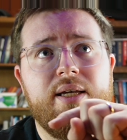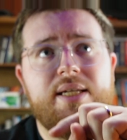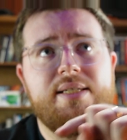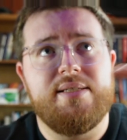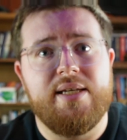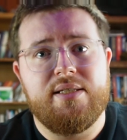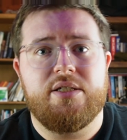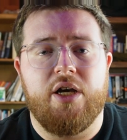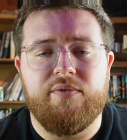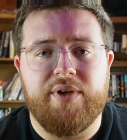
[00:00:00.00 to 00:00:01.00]
since
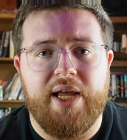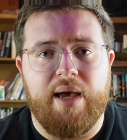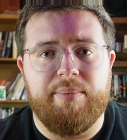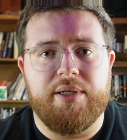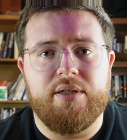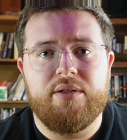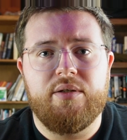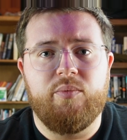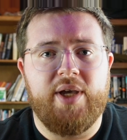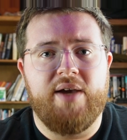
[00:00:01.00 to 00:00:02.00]
COVID happened,
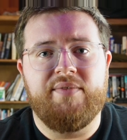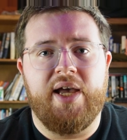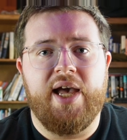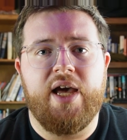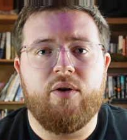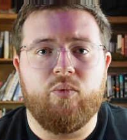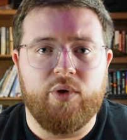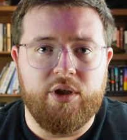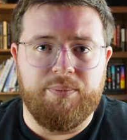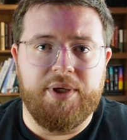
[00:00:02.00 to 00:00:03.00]
we have not had
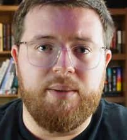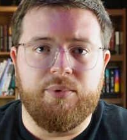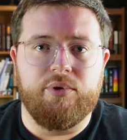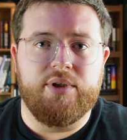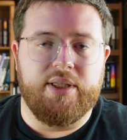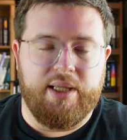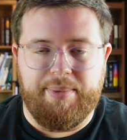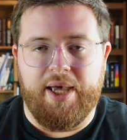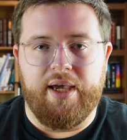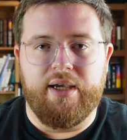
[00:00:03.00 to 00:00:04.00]
real people that they
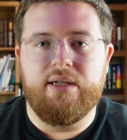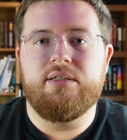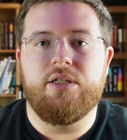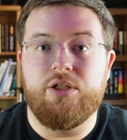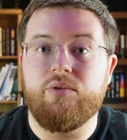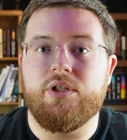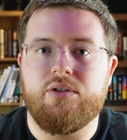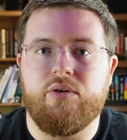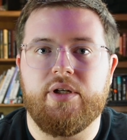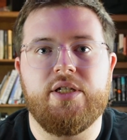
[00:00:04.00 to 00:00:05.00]
pay to do this on.